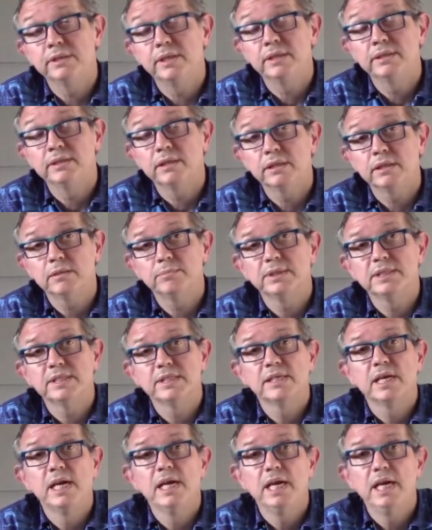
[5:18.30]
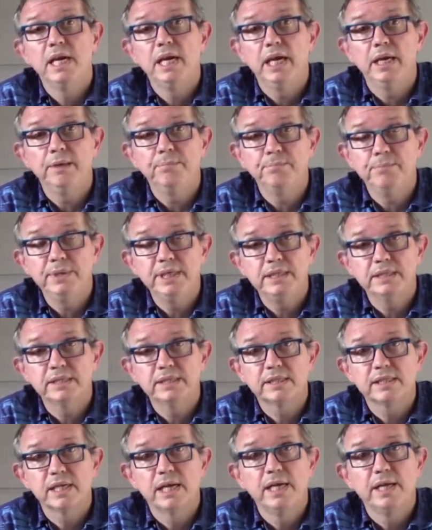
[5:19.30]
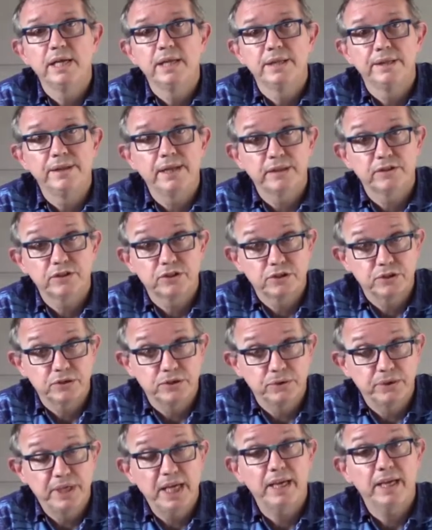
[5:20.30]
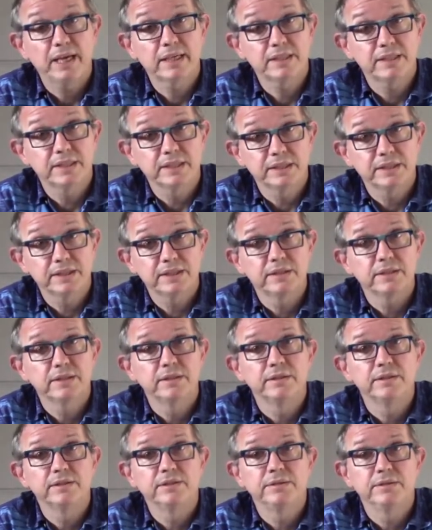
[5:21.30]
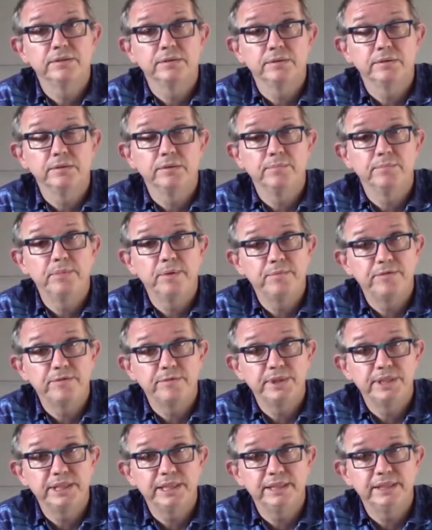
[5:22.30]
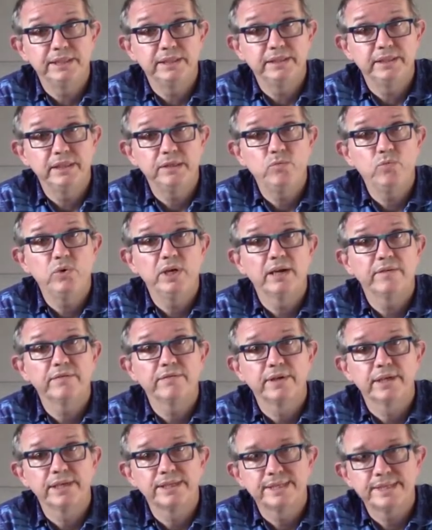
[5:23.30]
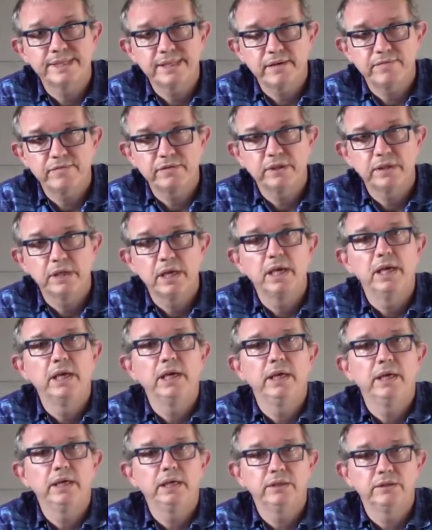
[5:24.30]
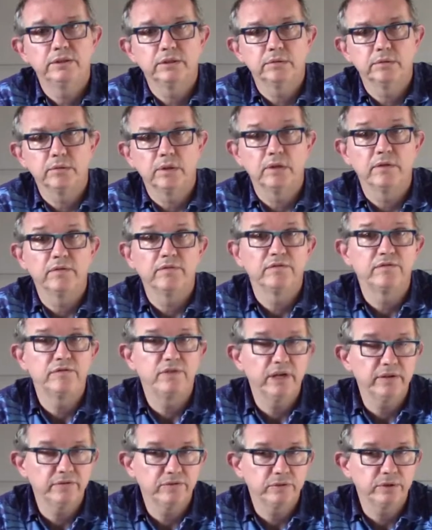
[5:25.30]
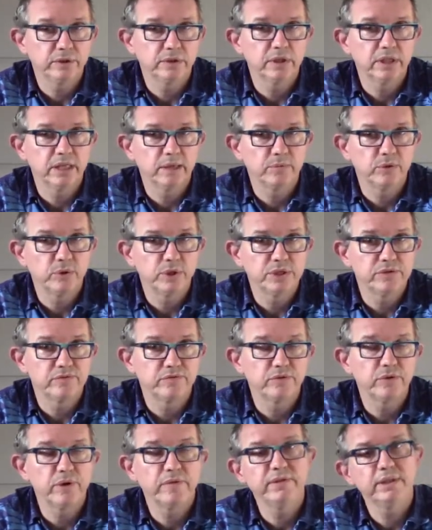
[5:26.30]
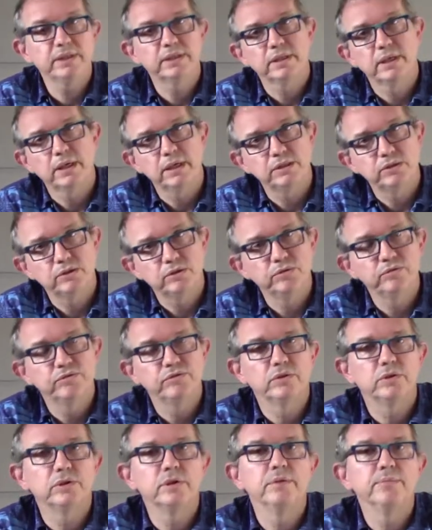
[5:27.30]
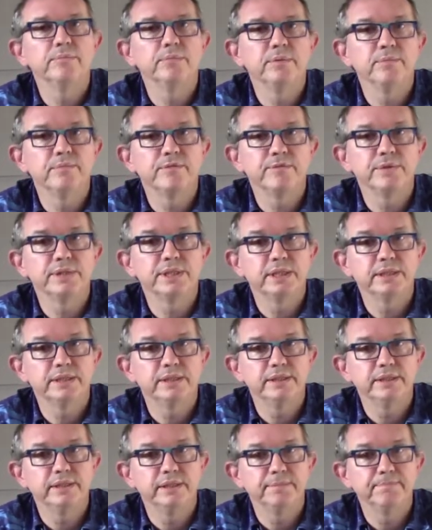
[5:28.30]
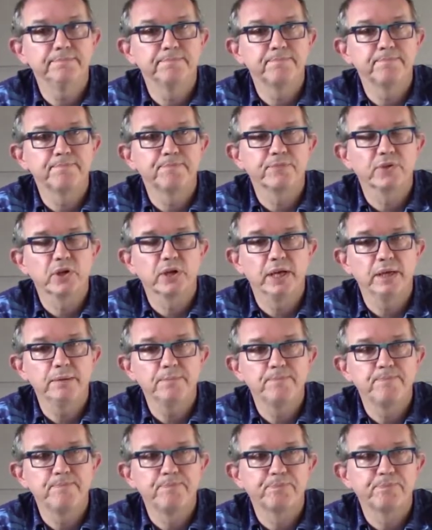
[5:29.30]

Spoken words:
entitlements, it means that to get access to BIM 360 team, we have 7 in total. 5 for the collaboration for Revit and 2 for BIM 360 team. Okay.